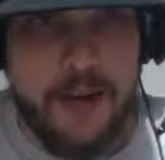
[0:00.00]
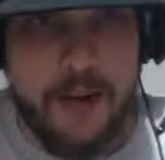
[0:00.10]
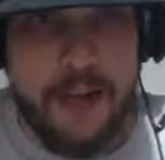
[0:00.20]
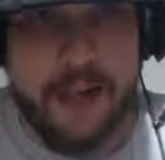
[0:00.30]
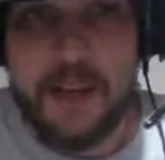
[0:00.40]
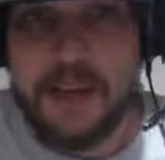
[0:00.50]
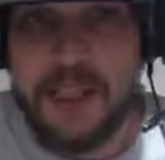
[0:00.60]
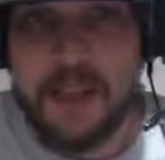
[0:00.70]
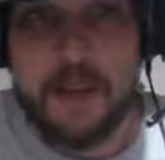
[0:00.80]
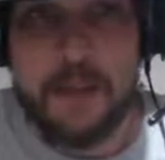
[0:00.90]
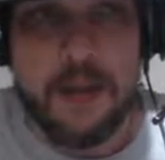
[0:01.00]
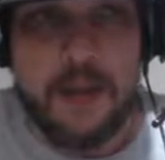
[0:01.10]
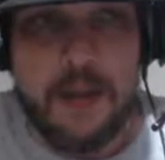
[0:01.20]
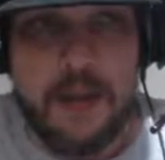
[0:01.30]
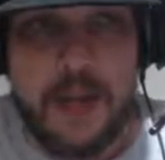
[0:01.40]
Everybody loves him.
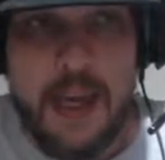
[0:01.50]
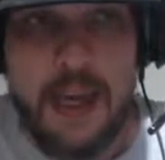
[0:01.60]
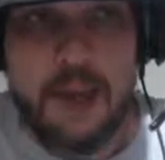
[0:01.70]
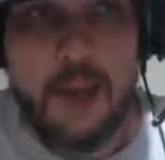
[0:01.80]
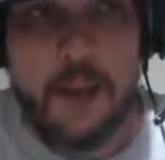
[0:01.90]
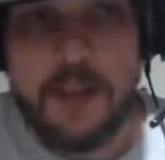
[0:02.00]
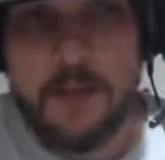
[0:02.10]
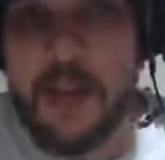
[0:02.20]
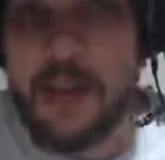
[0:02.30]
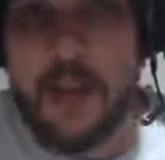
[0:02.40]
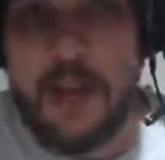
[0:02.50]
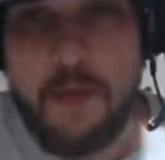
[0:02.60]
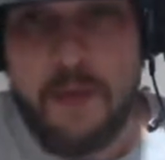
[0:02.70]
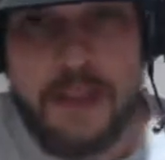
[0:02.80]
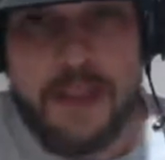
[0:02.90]
And Sean Spears, we
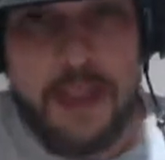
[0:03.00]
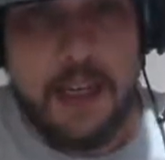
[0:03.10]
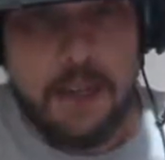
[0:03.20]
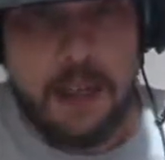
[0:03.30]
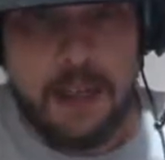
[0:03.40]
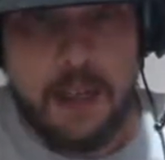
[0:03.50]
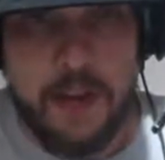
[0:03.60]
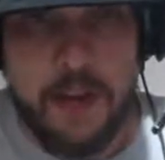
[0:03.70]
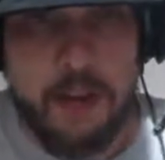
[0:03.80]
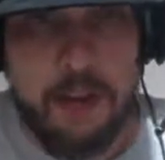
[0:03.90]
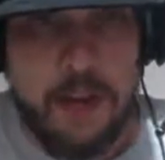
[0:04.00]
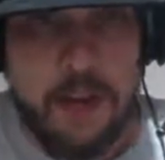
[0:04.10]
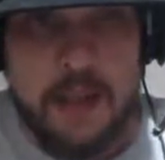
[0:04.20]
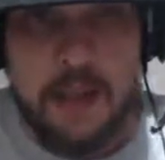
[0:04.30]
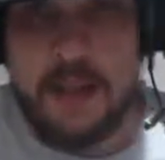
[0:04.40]
haven't really seen much of him
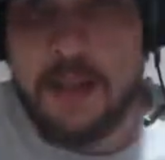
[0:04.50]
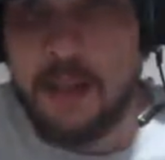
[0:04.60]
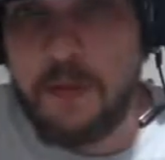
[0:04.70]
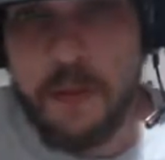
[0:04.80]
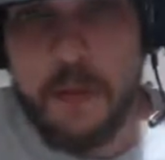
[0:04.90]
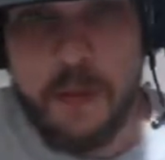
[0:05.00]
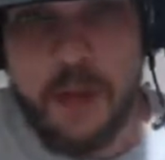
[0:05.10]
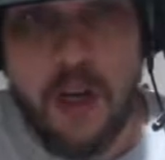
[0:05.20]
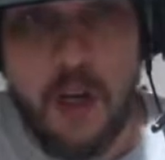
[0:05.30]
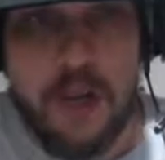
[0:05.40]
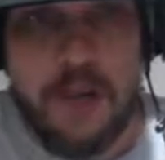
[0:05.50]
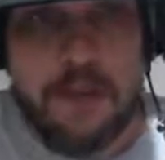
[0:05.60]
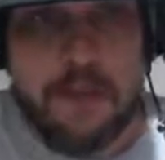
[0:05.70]
since his feud with Cody.